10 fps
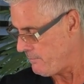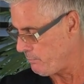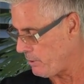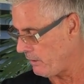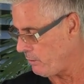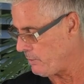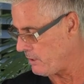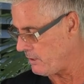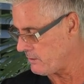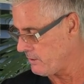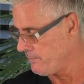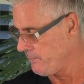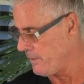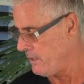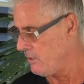I put a little bit of this
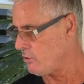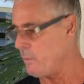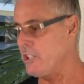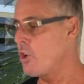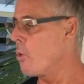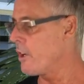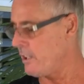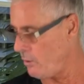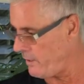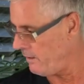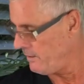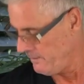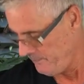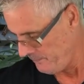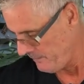sweet coconut oil
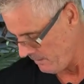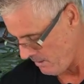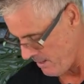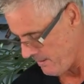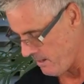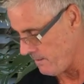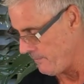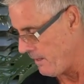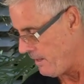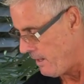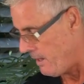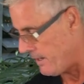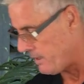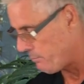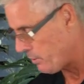on there.
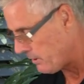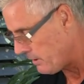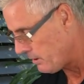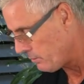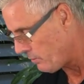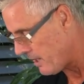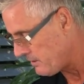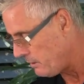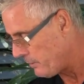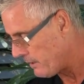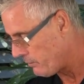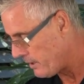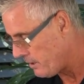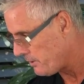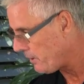I'm gonna put the rosti ring
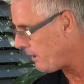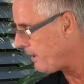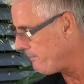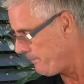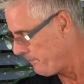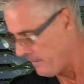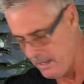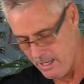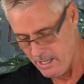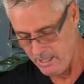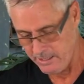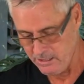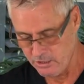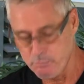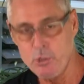right on top. I'm going
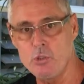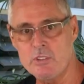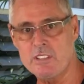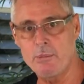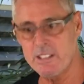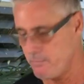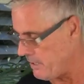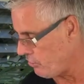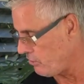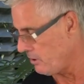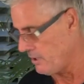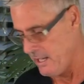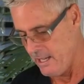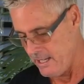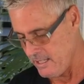to spoon some of this mixture
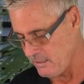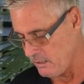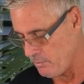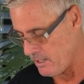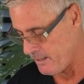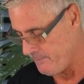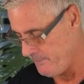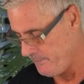into the bottom.